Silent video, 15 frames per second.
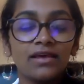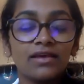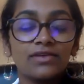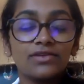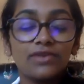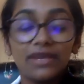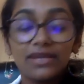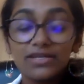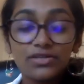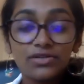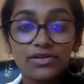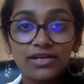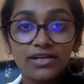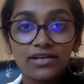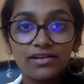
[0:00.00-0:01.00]
So,
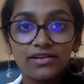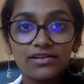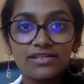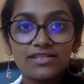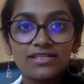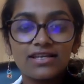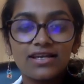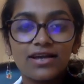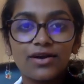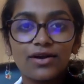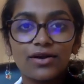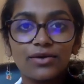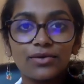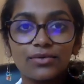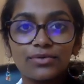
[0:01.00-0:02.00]
extracurriculars
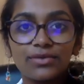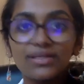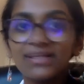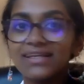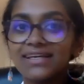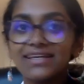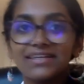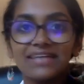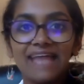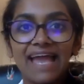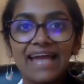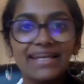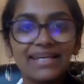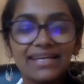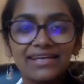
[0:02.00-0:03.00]
are really
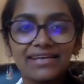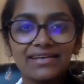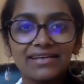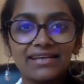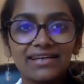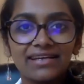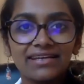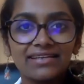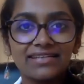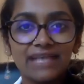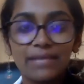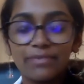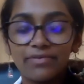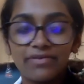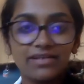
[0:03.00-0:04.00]
any
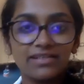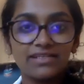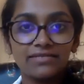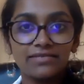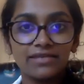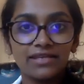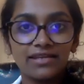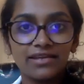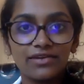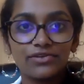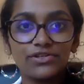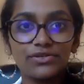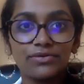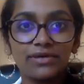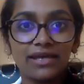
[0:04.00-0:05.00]
type of activity that you're
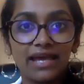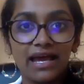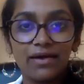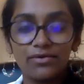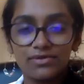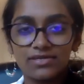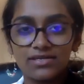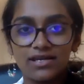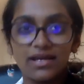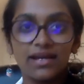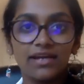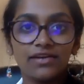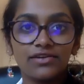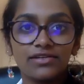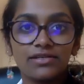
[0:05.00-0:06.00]
doing
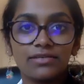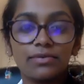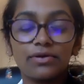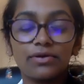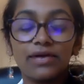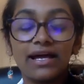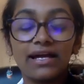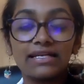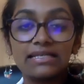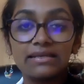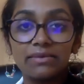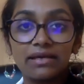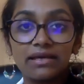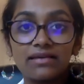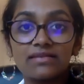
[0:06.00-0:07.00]
outside your typical
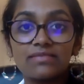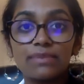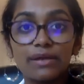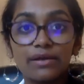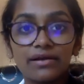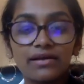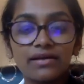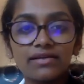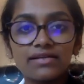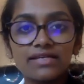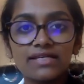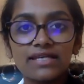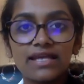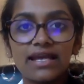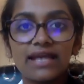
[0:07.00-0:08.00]
academic
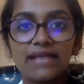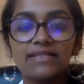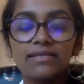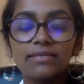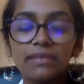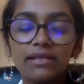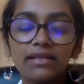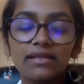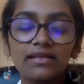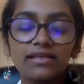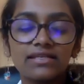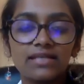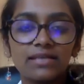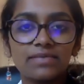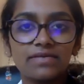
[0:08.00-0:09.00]
experience. And typically,
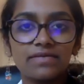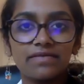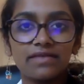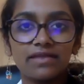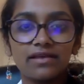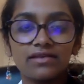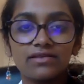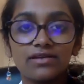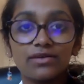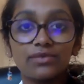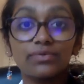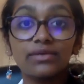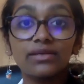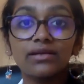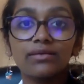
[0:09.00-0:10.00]
these types of things are
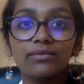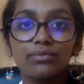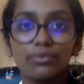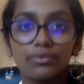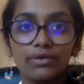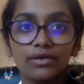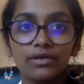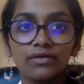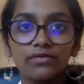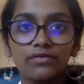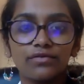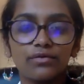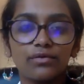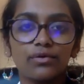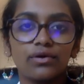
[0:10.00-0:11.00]
really important
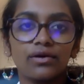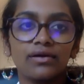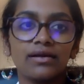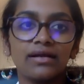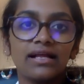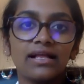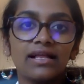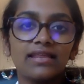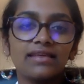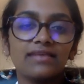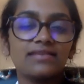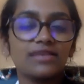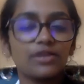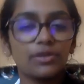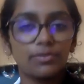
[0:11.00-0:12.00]
for
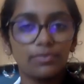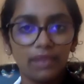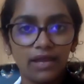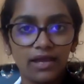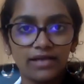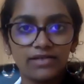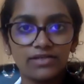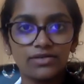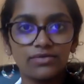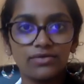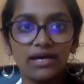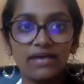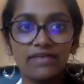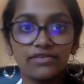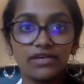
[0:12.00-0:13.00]
things that you're applying to
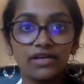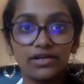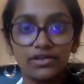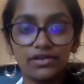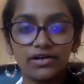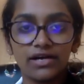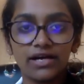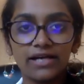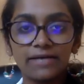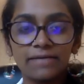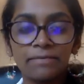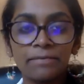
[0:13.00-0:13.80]
after undergrad.